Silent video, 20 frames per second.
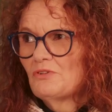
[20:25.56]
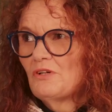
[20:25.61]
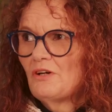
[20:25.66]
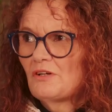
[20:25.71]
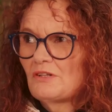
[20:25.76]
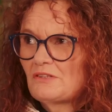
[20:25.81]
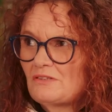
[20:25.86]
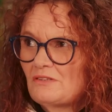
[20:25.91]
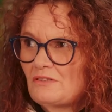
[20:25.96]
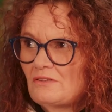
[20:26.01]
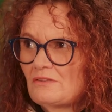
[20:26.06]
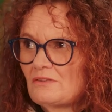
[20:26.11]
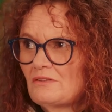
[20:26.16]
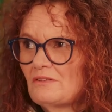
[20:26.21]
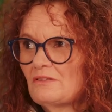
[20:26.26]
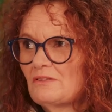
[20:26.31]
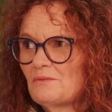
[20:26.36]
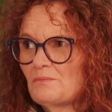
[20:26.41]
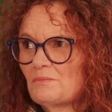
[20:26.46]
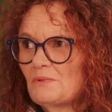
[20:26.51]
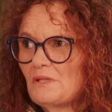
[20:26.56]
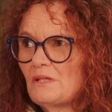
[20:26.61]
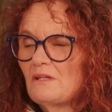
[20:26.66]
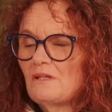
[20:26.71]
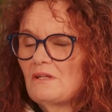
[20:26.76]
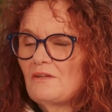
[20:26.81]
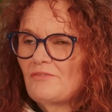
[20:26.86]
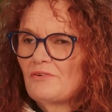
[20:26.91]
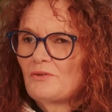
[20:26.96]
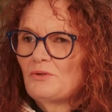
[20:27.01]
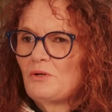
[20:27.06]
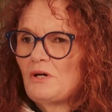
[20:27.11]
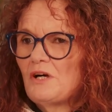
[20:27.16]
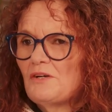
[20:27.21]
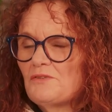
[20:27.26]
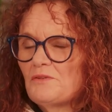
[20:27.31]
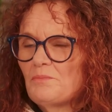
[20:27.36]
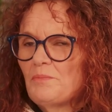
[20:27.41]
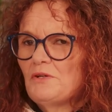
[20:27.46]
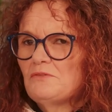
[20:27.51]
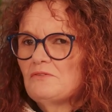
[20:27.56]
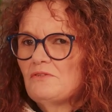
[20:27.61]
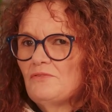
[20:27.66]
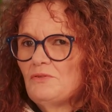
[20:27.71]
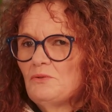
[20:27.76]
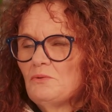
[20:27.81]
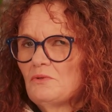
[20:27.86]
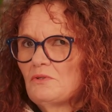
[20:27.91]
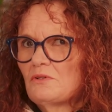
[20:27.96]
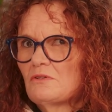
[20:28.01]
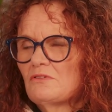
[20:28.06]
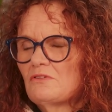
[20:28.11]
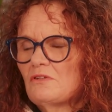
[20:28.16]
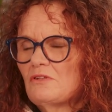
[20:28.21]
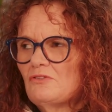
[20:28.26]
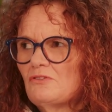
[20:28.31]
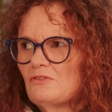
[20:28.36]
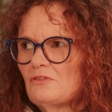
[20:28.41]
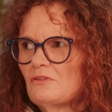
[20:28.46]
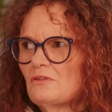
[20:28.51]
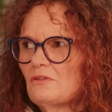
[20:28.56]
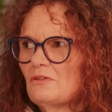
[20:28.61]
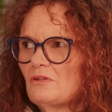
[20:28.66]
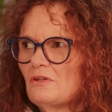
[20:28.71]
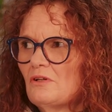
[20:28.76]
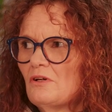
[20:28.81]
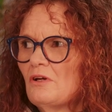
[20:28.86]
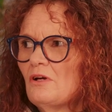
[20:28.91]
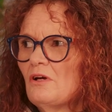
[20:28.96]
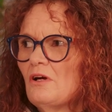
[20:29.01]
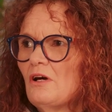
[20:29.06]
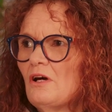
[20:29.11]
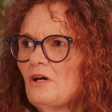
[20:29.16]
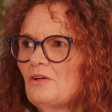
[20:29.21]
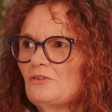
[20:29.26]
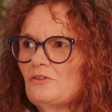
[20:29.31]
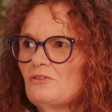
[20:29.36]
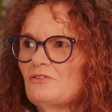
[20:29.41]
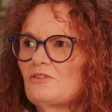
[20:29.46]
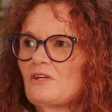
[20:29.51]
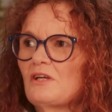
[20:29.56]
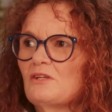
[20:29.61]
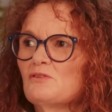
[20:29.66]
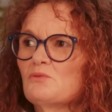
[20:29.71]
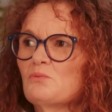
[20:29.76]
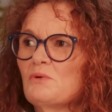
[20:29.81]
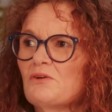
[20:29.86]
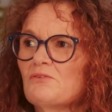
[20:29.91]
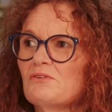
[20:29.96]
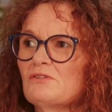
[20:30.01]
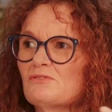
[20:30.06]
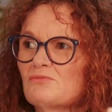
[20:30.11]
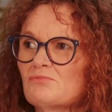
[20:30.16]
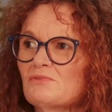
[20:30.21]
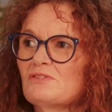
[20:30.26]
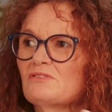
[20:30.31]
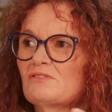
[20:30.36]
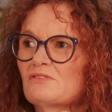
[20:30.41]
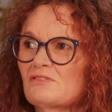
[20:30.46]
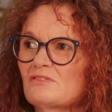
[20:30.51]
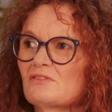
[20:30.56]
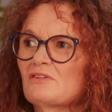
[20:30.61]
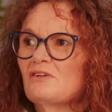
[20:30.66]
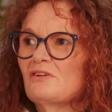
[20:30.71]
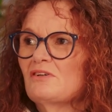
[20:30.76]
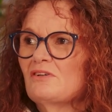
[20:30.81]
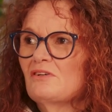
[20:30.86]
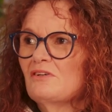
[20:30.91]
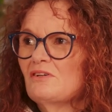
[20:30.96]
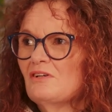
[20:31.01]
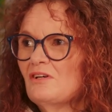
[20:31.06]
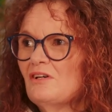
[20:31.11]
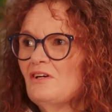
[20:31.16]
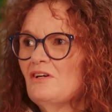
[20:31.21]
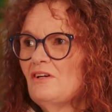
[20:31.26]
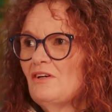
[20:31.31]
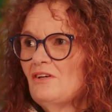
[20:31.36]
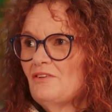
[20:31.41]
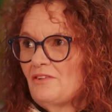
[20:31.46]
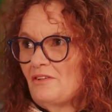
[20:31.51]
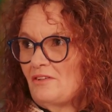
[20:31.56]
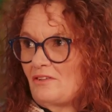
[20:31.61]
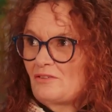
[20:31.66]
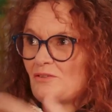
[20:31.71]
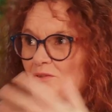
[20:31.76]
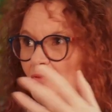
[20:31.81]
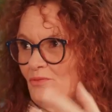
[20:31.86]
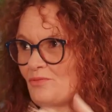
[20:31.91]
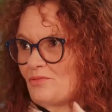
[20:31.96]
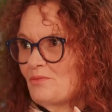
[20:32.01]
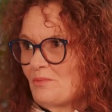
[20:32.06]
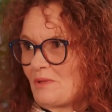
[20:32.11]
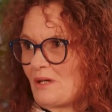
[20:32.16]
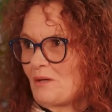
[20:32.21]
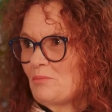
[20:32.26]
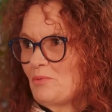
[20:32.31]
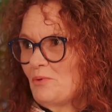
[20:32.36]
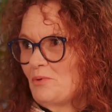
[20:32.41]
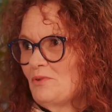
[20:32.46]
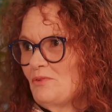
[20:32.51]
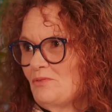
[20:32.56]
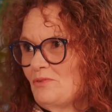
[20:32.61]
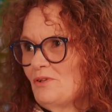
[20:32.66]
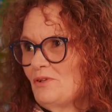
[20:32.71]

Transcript: targeted, and if an organisation understands where its risks are, then it's good from that point of